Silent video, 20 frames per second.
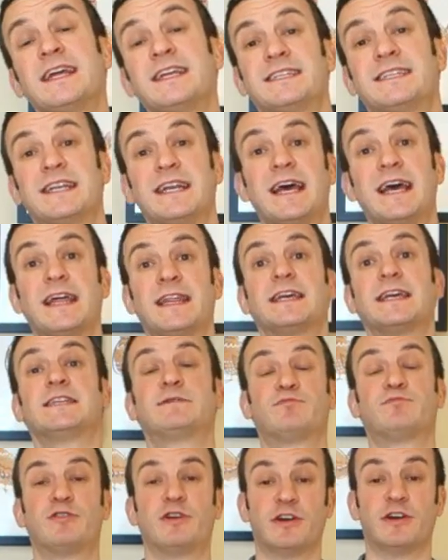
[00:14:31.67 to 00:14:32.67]
need to let
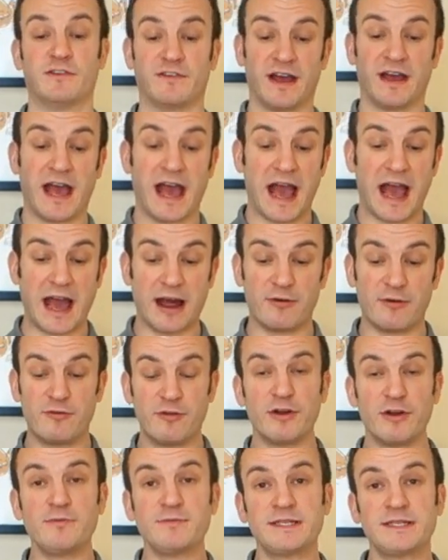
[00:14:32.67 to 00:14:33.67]
these proof at
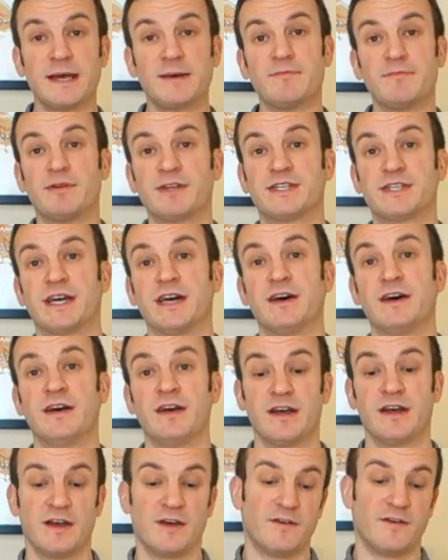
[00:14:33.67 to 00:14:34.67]
room temperature
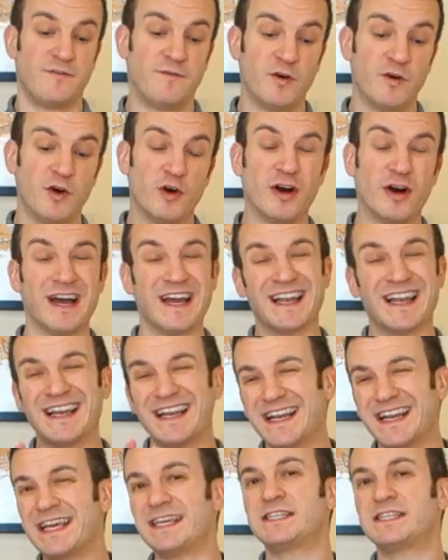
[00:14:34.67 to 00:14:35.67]
for at
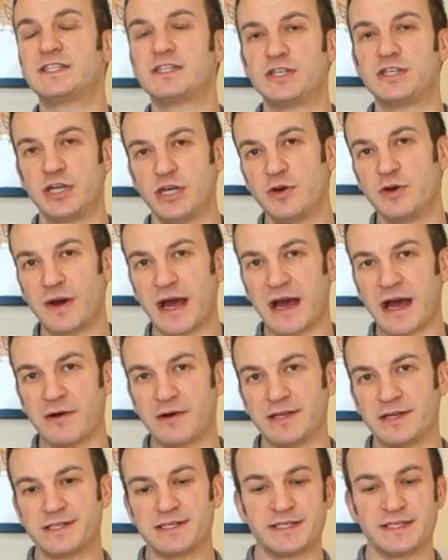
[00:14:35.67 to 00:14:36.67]
least 2
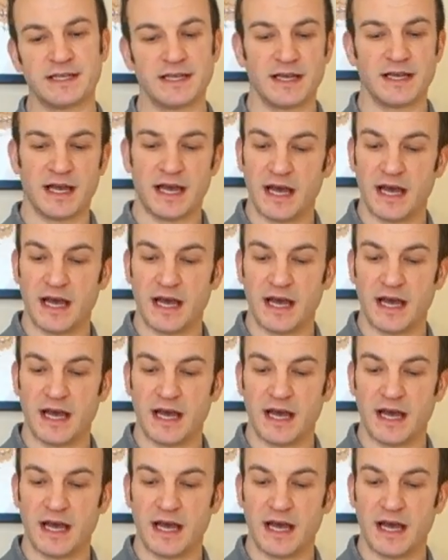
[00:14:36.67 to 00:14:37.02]
hours,